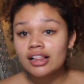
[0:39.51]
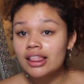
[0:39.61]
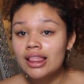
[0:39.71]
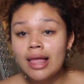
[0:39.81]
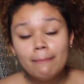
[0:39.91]

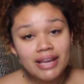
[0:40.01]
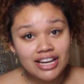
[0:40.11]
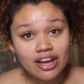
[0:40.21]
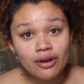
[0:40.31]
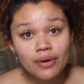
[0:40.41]
let me
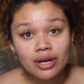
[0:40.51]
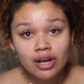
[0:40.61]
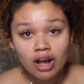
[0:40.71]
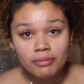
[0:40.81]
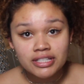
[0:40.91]
know,
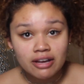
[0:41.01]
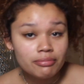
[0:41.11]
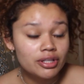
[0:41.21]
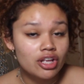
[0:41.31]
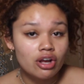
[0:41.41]
comment down
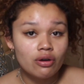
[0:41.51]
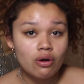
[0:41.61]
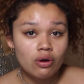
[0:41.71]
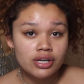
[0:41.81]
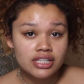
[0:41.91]
below
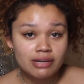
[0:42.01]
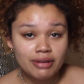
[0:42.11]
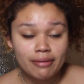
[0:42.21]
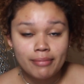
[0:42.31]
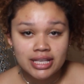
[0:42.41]
or send
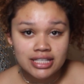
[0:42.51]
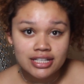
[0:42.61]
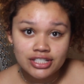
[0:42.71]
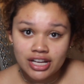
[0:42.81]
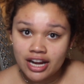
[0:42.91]
me a
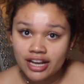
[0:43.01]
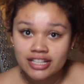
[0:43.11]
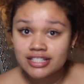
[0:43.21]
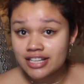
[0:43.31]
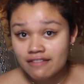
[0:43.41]
message and I
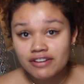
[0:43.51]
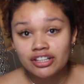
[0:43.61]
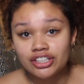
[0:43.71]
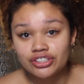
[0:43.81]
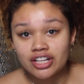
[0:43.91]
can
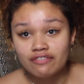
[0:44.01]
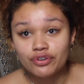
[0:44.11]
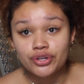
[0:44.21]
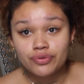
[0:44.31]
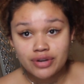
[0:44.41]
definitely do that
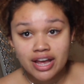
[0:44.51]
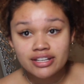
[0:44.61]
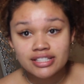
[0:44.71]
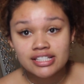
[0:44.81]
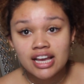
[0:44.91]
for you
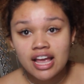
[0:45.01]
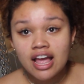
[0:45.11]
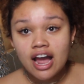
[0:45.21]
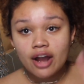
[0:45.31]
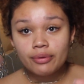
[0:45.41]
next.
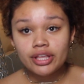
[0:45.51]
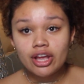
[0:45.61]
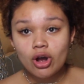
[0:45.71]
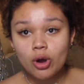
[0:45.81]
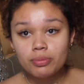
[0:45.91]
I really
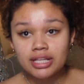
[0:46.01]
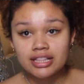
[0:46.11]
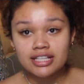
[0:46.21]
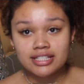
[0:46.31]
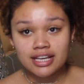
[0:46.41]
hope
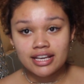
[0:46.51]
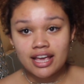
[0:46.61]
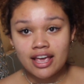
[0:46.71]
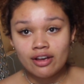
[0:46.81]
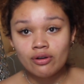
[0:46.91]
that this
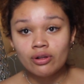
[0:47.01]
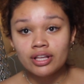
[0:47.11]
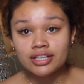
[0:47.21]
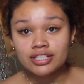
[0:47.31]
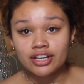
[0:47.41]
angle
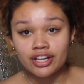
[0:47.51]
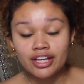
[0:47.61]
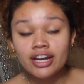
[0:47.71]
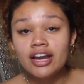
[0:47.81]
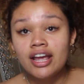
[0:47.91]
is
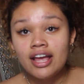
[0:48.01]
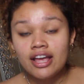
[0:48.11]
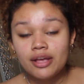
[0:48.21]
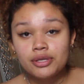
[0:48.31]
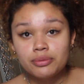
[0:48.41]
good.
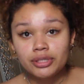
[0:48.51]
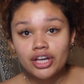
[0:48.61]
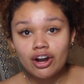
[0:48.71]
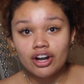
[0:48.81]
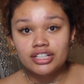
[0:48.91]
It was
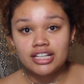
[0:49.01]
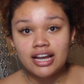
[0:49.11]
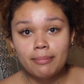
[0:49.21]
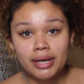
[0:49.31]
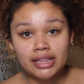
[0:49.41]
really hard to
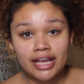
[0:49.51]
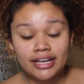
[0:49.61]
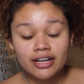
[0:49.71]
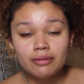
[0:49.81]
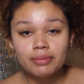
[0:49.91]
get my
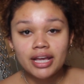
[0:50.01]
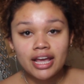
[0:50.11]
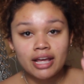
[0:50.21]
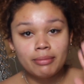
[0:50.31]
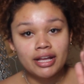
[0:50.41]
light up
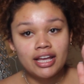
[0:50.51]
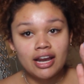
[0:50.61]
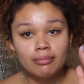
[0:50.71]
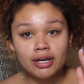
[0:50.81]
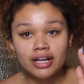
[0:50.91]
and my
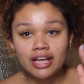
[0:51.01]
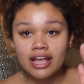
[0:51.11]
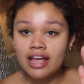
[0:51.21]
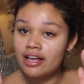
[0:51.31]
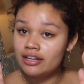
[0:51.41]
camera
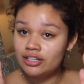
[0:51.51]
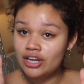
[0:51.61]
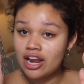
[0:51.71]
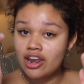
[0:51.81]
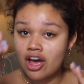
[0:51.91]
and
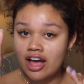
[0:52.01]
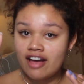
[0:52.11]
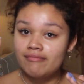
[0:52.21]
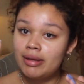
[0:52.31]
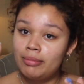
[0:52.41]
not
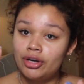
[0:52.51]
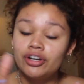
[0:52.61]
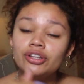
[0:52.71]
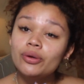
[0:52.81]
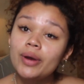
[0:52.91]
have my
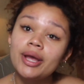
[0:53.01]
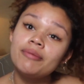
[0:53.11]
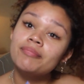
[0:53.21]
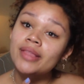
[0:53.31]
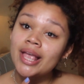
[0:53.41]
mirror in the way,